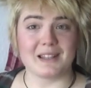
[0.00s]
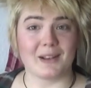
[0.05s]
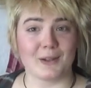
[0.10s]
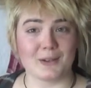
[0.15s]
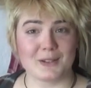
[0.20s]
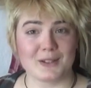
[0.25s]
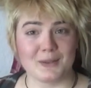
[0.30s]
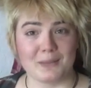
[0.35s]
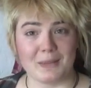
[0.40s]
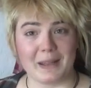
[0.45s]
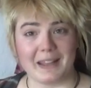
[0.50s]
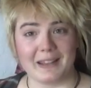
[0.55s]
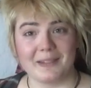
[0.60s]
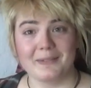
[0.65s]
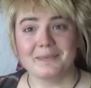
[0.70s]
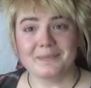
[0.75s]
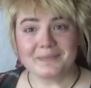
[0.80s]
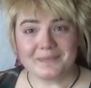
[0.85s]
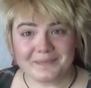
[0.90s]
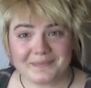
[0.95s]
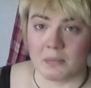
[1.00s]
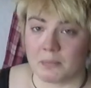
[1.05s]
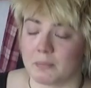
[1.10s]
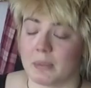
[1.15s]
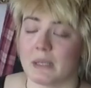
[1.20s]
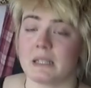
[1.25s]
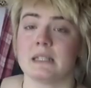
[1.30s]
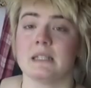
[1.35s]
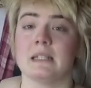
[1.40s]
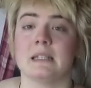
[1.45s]
a lot to me.
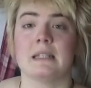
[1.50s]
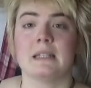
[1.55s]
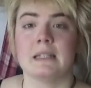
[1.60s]
But